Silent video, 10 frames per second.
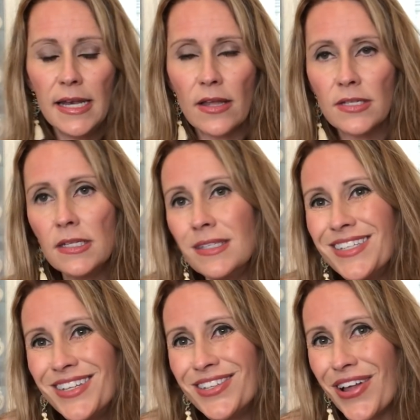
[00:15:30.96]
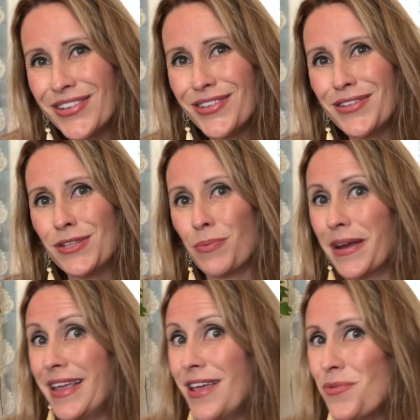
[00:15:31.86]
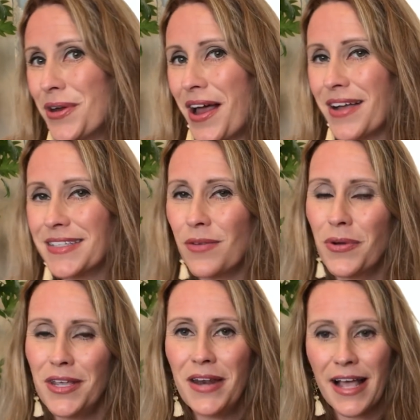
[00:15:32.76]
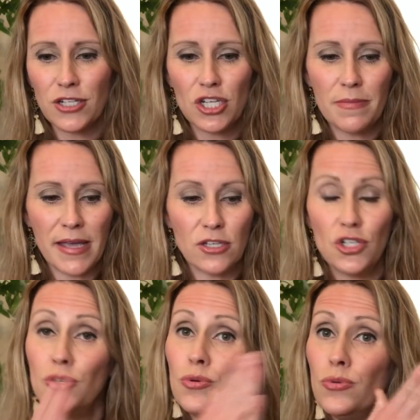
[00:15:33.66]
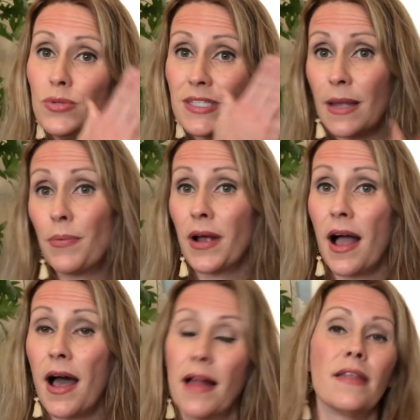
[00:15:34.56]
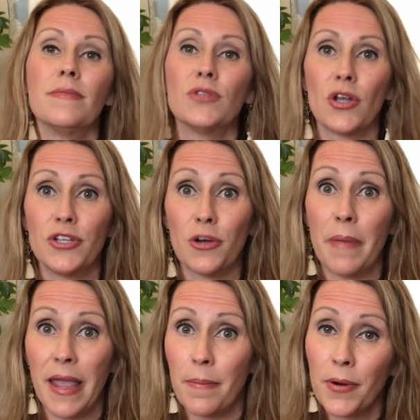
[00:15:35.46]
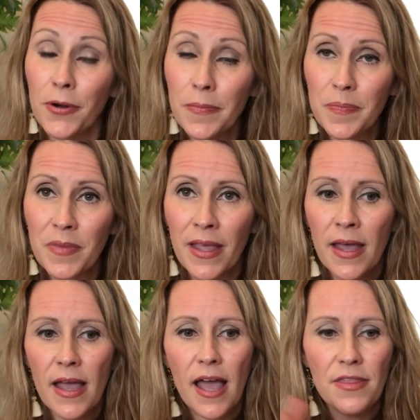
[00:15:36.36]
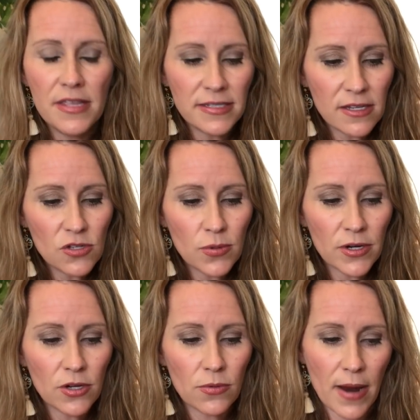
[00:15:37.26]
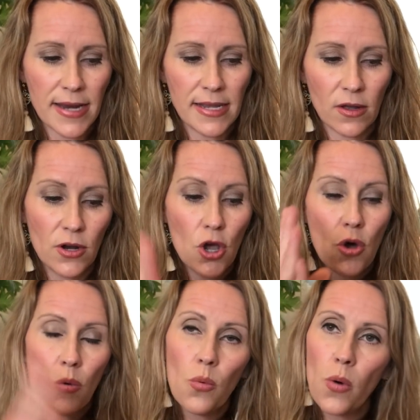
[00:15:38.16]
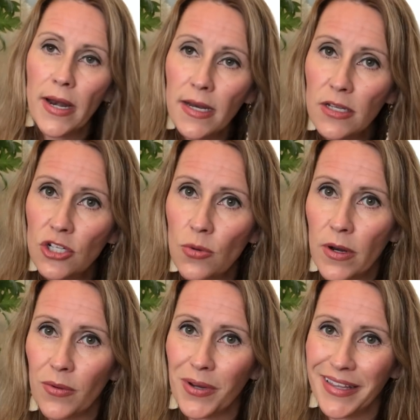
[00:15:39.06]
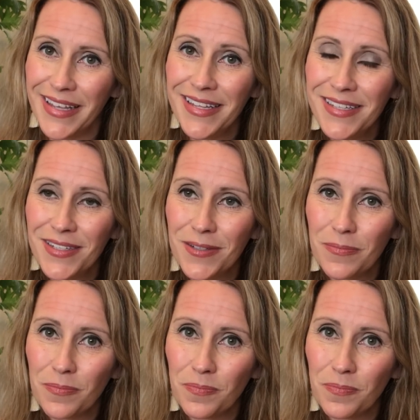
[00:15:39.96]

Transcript: Now, since this is also the spring equinox, I want you to actually make 2 separate columns on your paper. And this is where you'll write down what it is you want to release